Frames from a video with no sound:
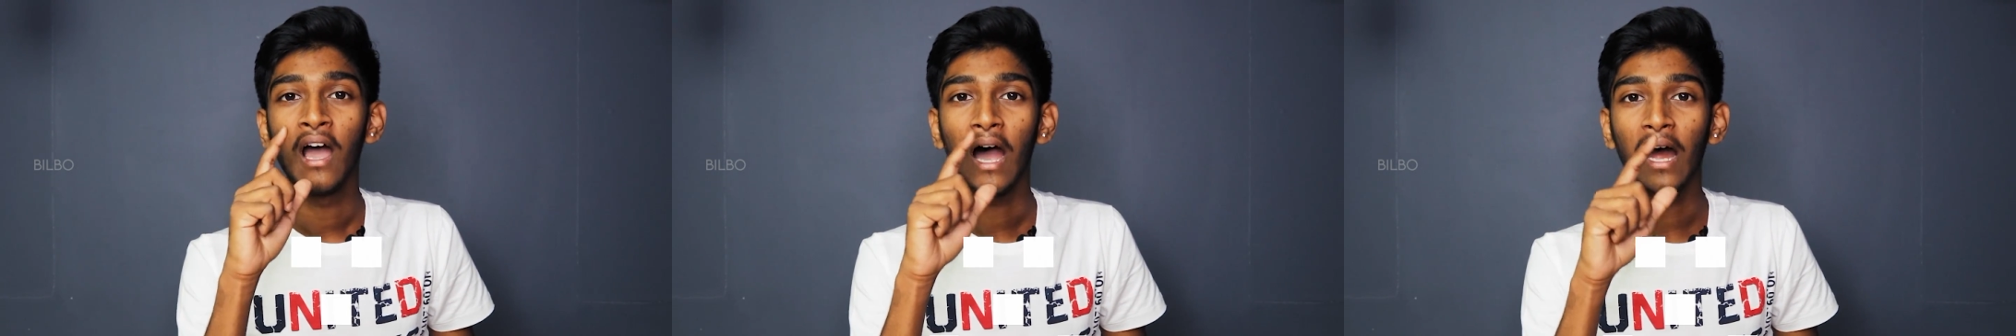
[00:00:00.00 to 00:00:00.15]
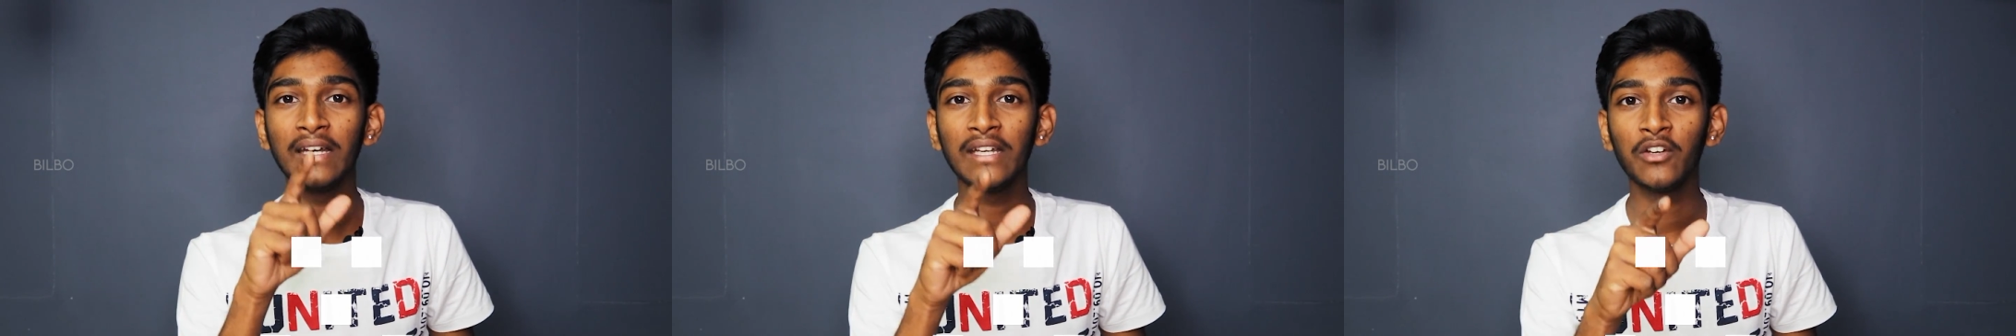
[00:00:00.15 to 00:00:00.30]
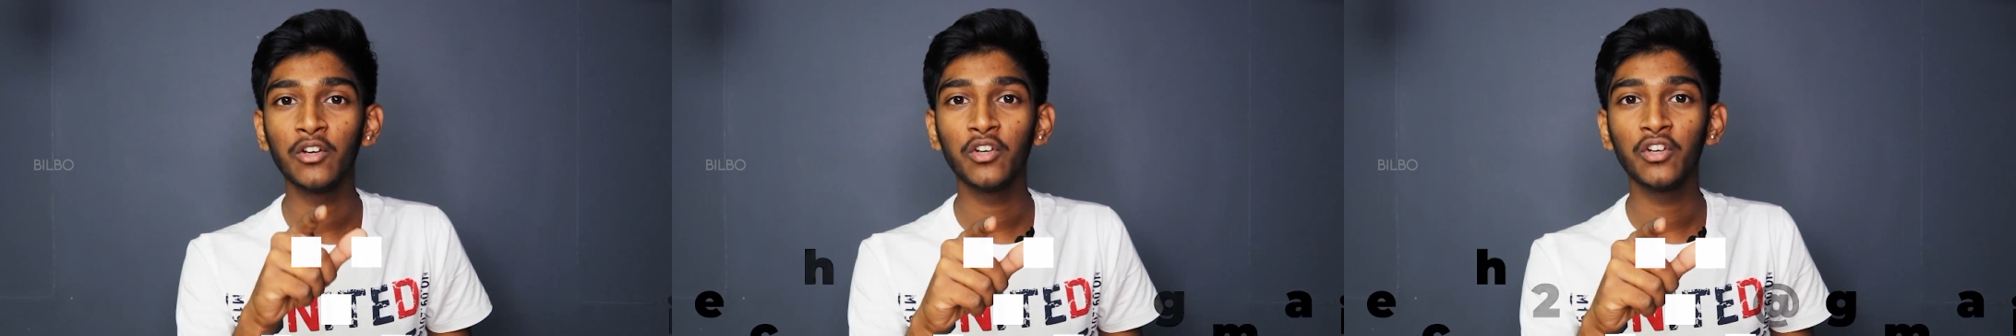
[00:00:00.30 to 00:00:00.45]

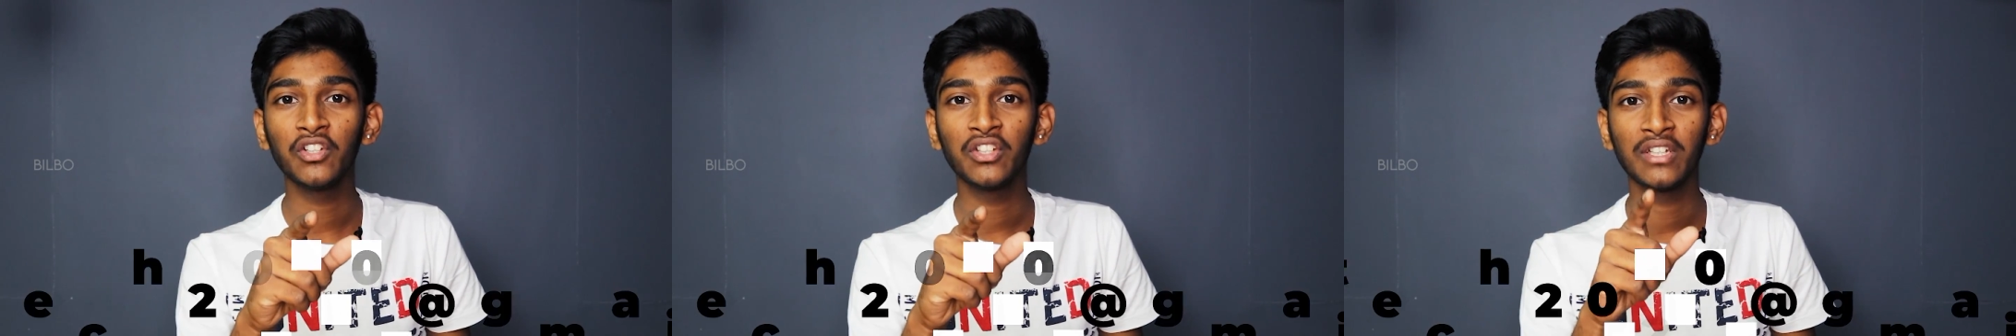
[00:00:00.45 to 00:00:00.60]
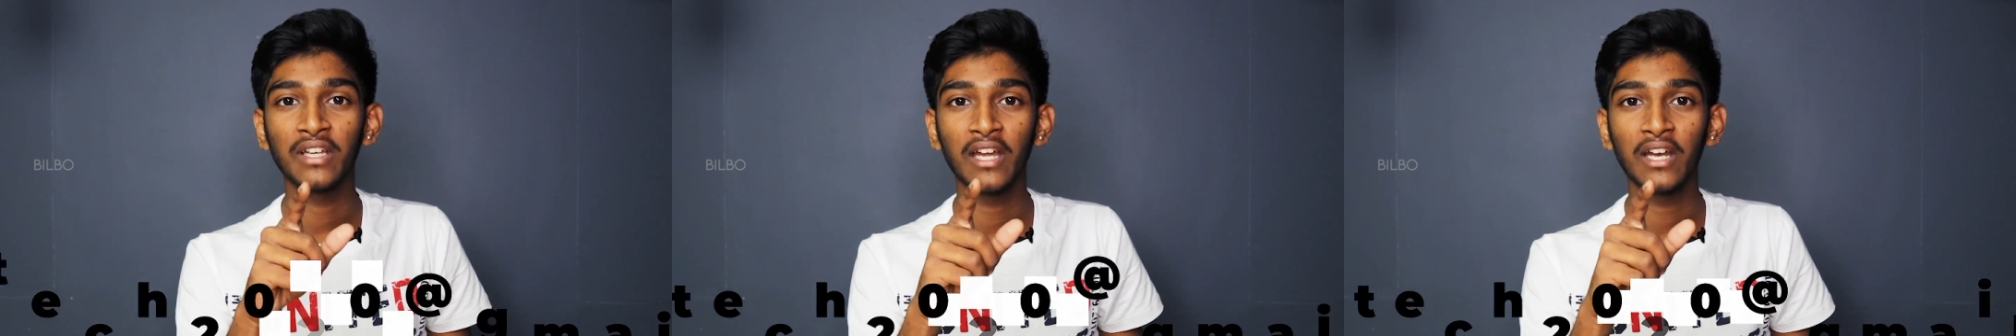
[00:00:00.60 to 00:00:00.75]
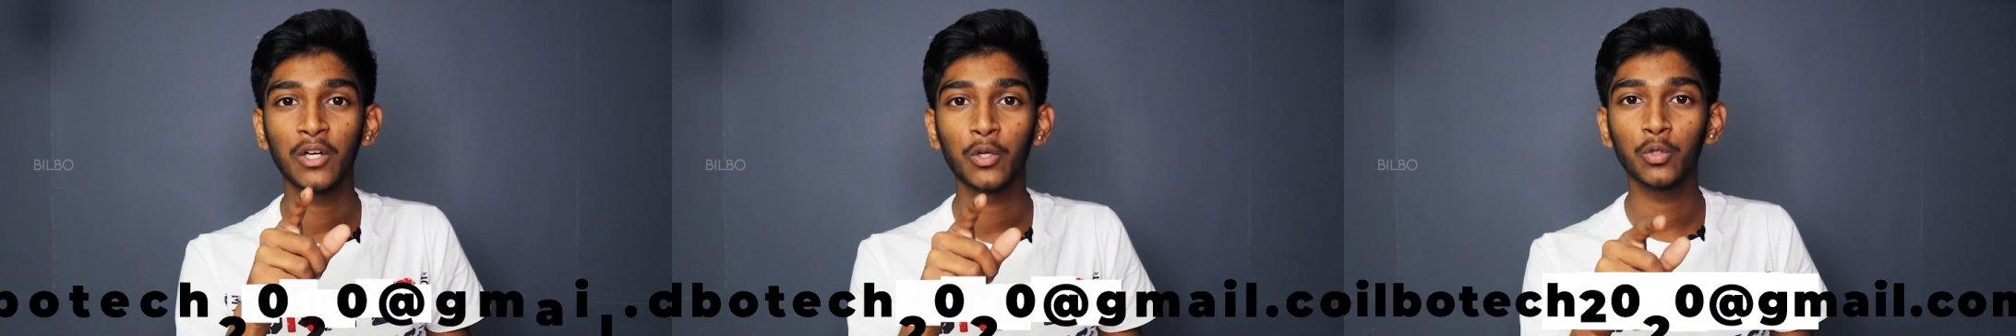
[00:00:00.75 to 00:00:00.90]
and you need to
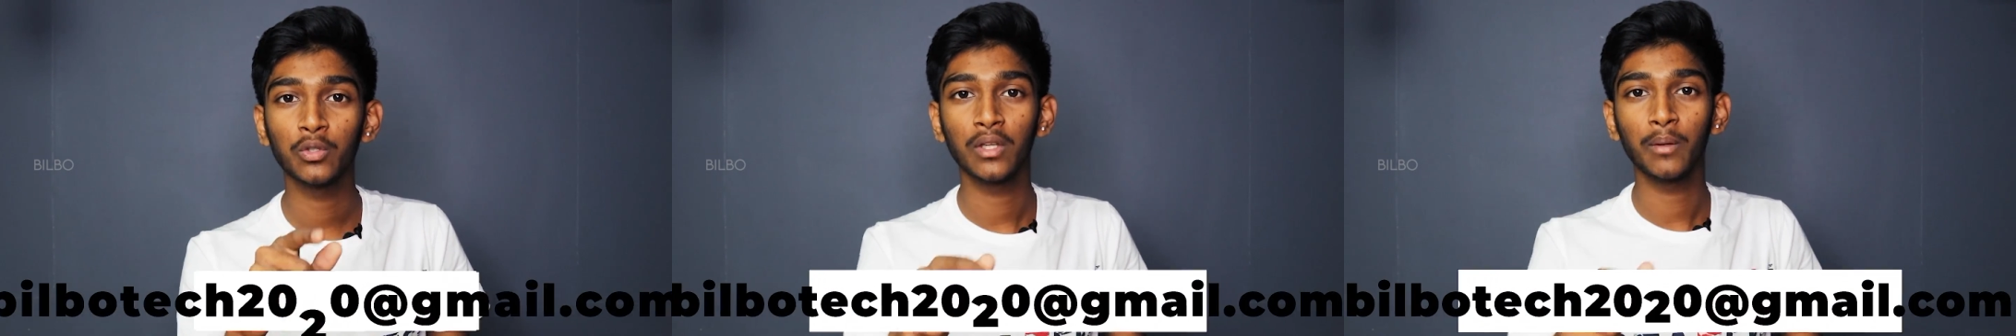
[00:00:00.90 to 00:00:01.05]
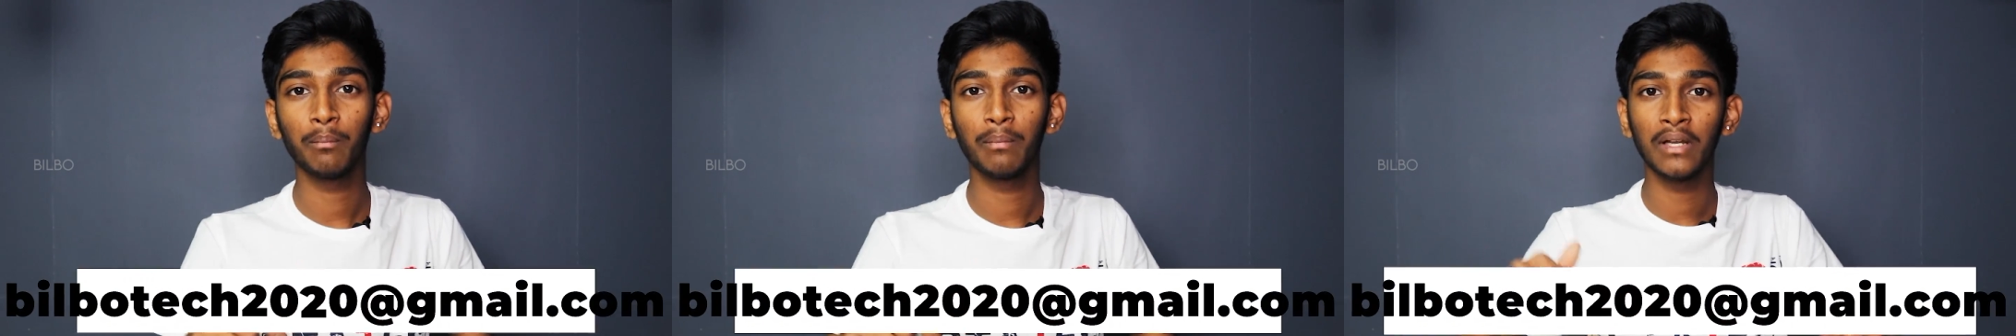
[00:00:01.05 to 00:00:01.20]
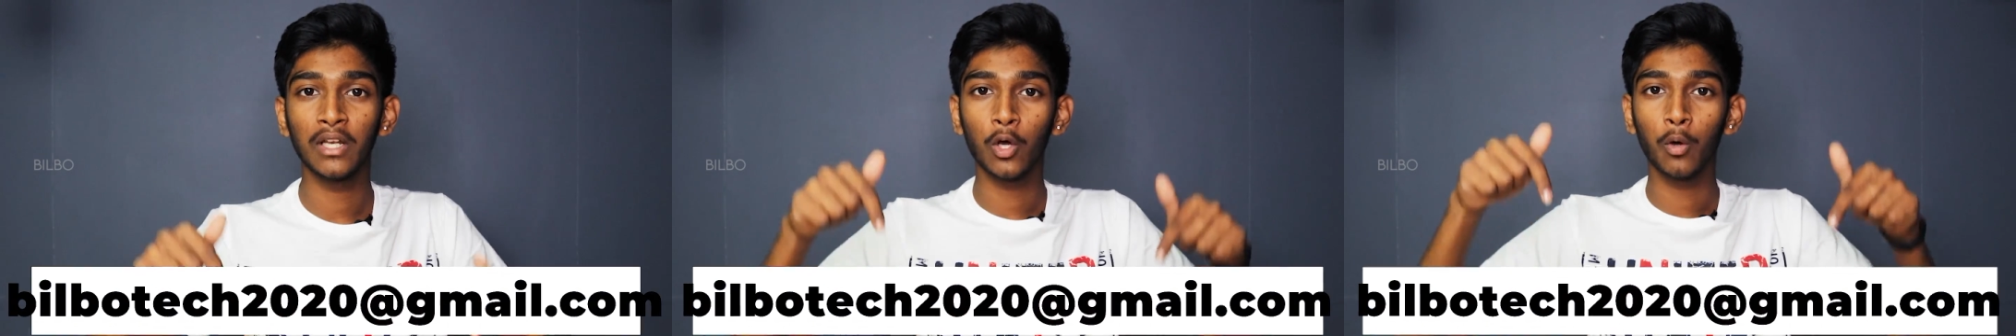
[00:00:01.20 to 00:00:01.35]
share to
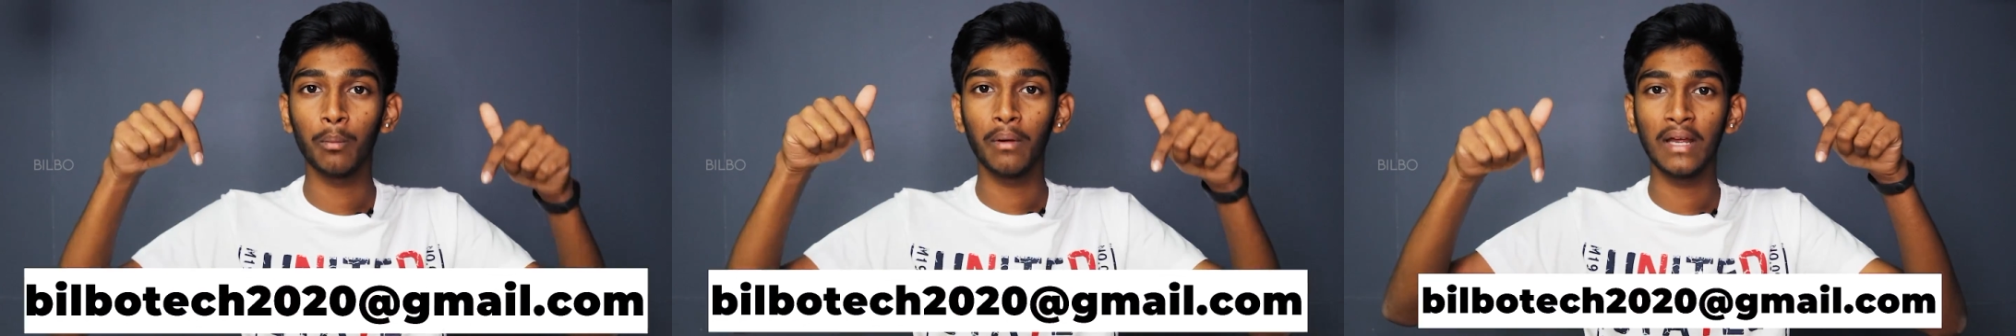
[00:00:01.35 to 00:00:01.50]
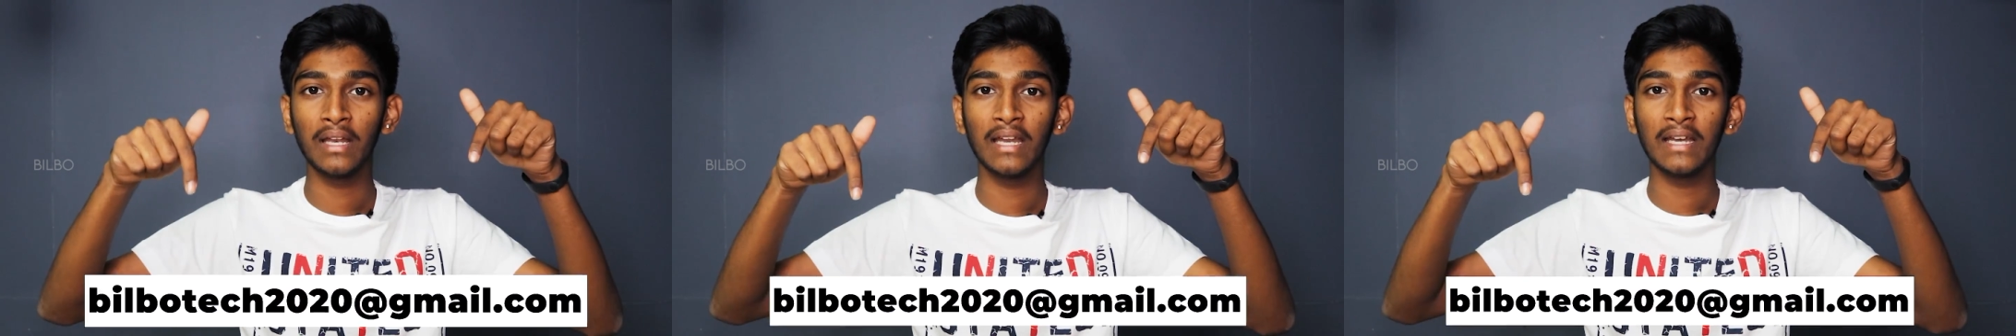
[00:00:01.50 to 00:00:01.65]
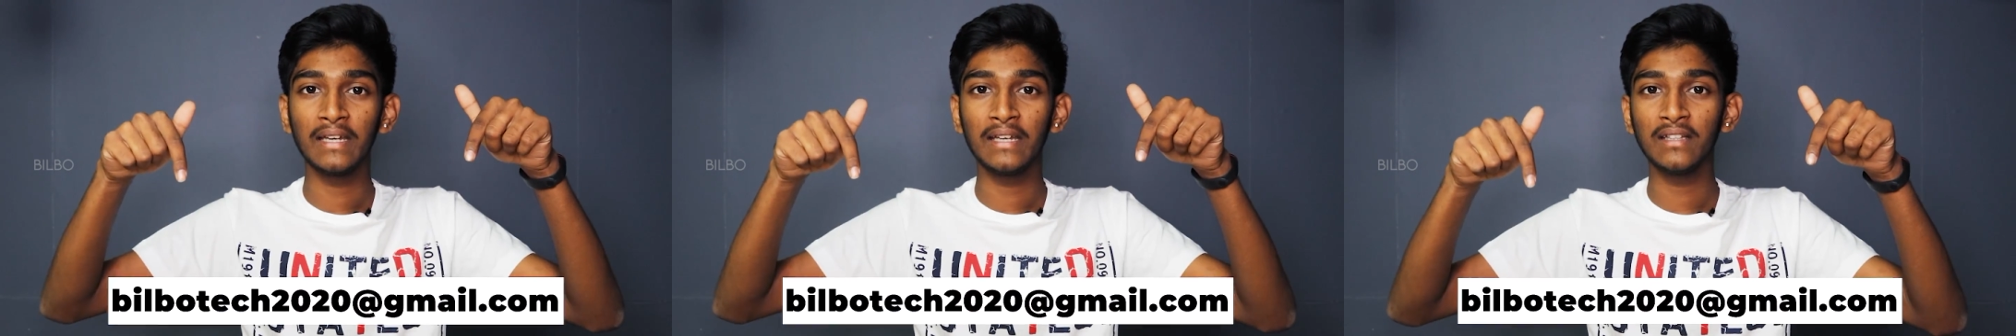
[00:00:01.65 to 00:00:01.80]
the below
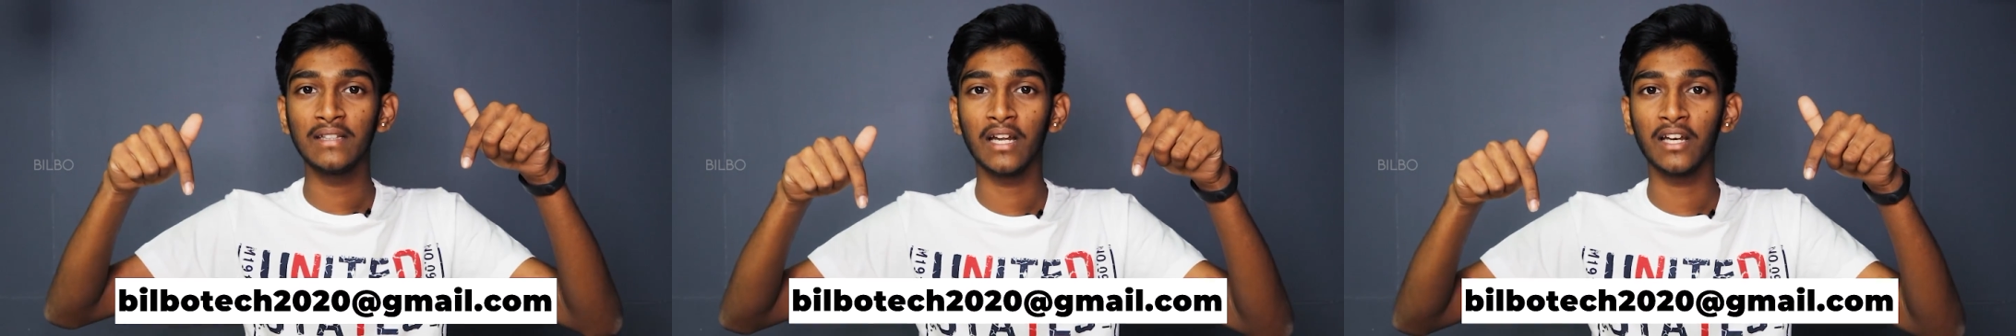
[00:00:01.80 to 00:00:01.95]
mail ID,